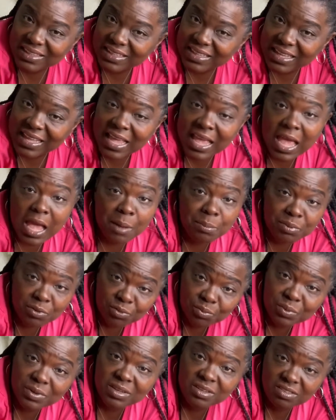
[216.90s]
it
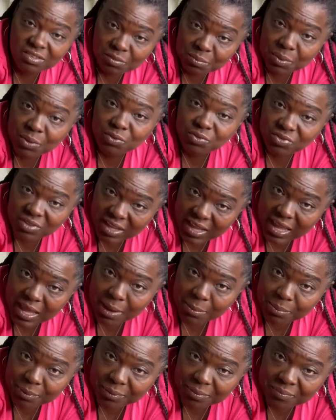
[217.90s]
happens when it's supposed to
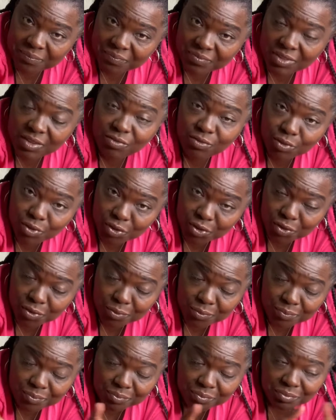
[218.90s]
happen for
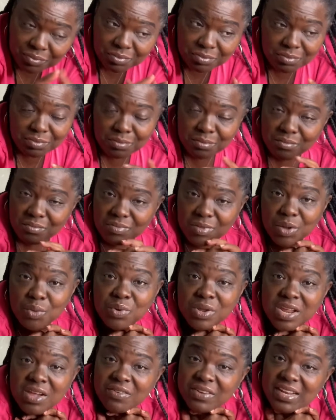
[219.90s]
you.
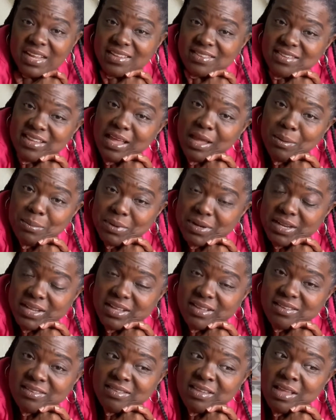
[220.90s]
Whatever that timing is. The